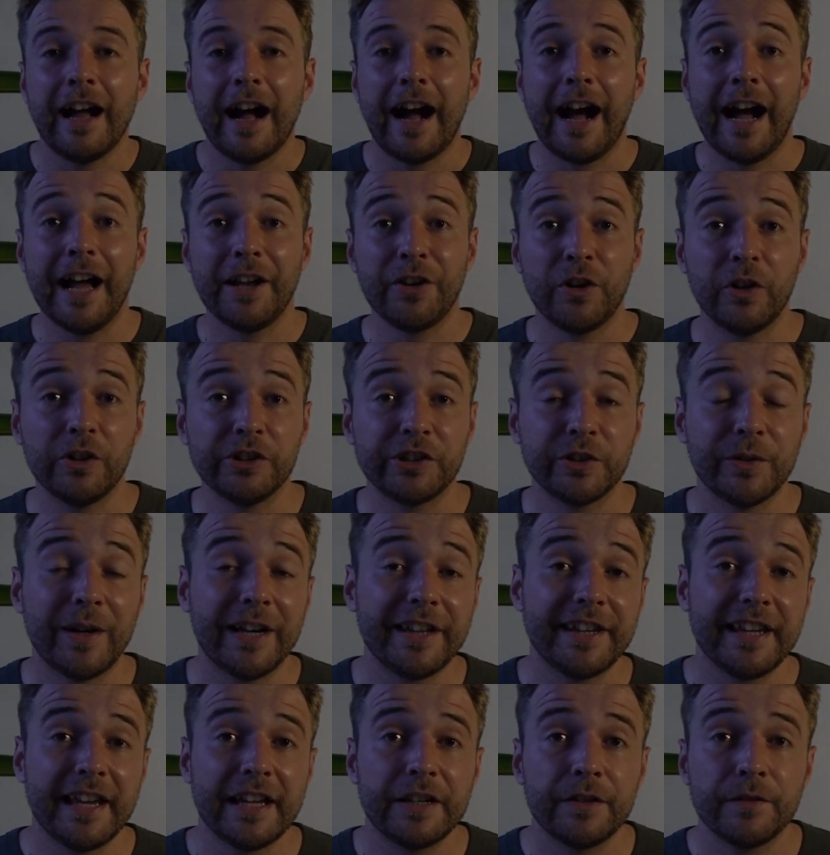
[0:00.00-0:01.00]
And also
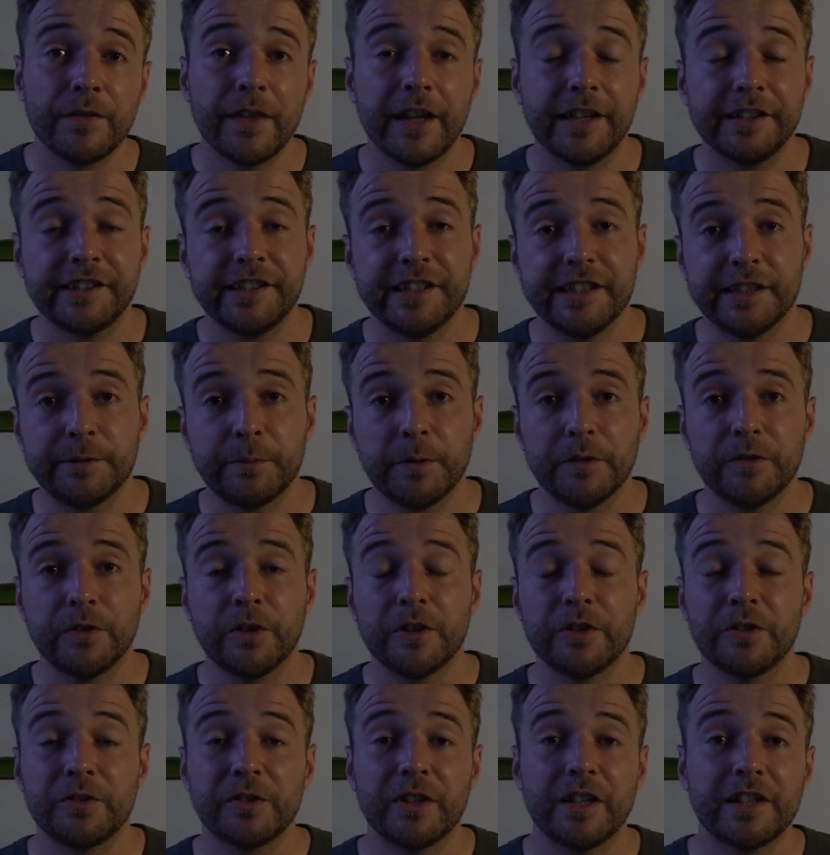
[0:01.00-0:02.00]
at the end of that 6-month
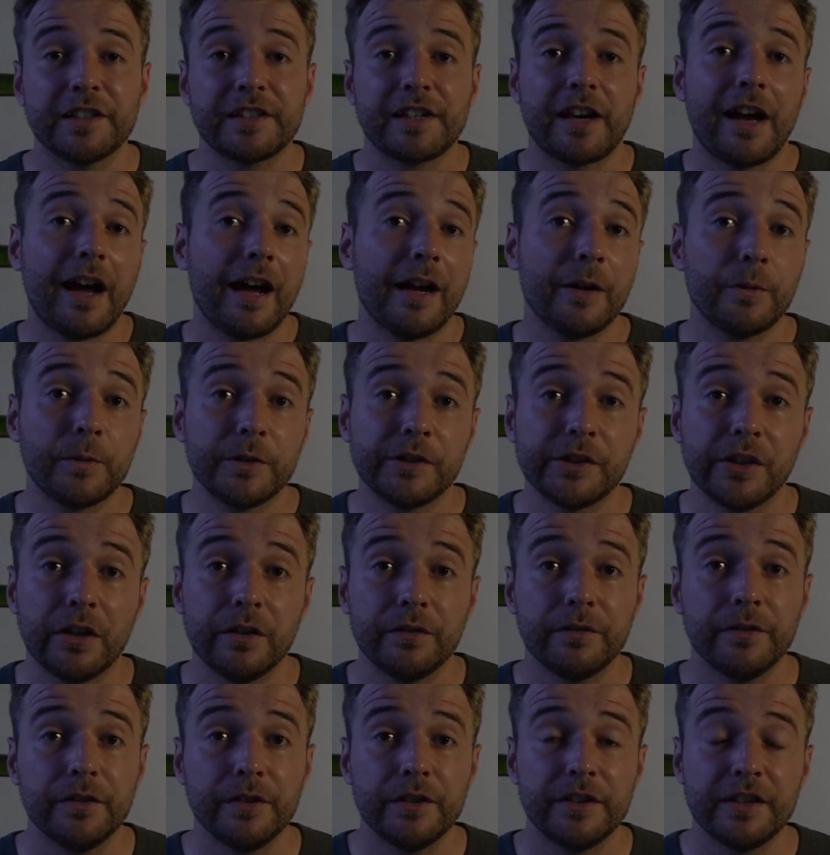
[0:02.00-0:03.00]
contract, I was
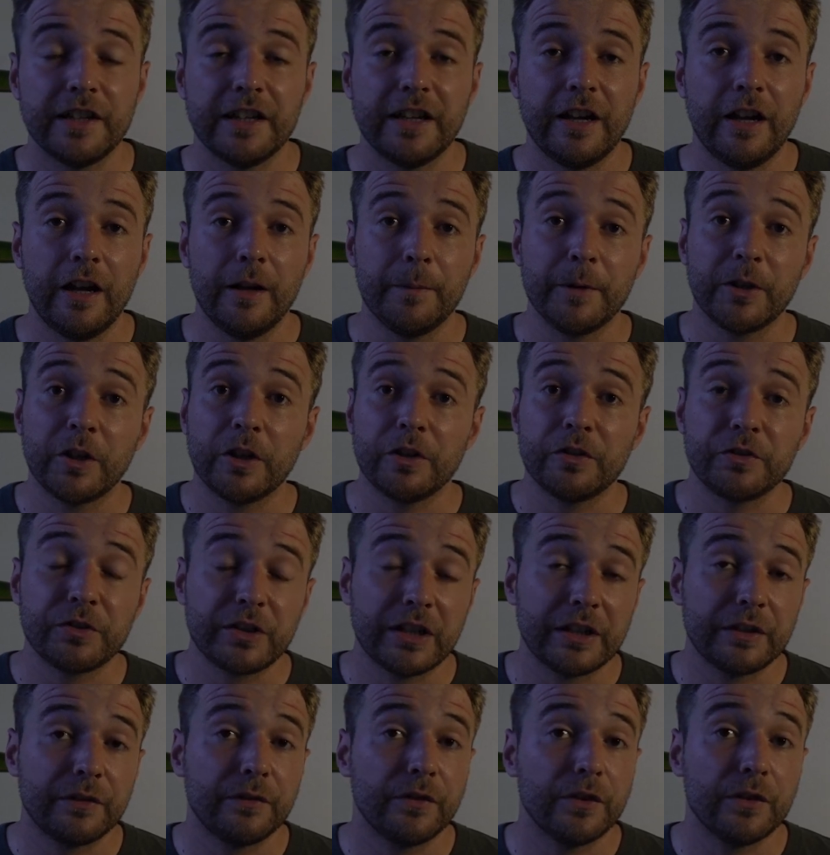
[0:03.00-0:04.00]
offered a
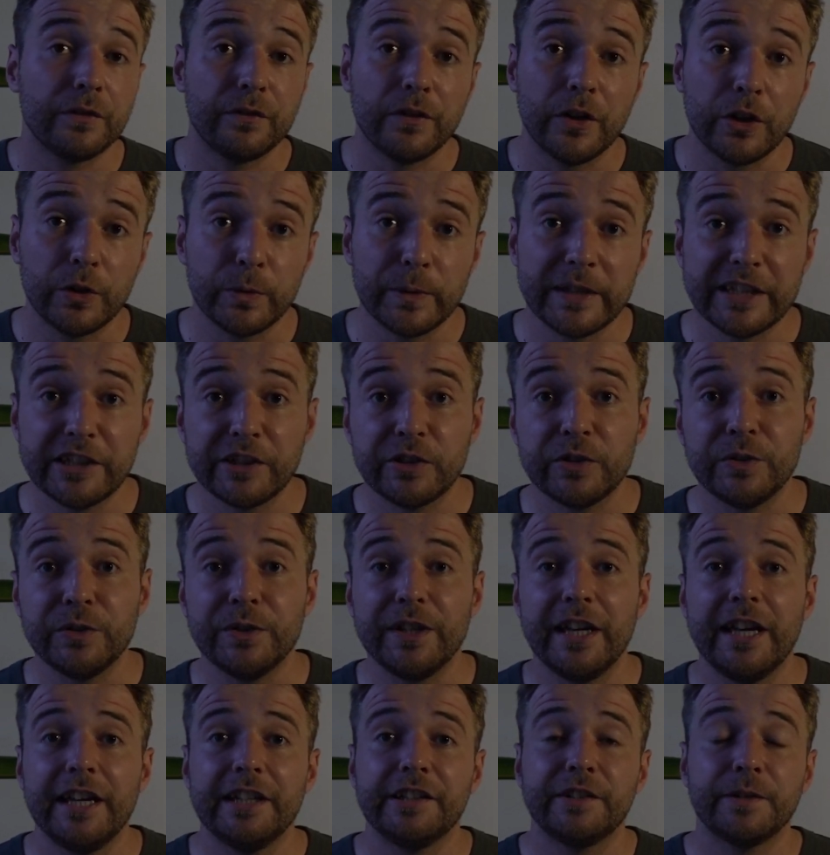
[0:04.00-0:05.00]
contract for the following school year.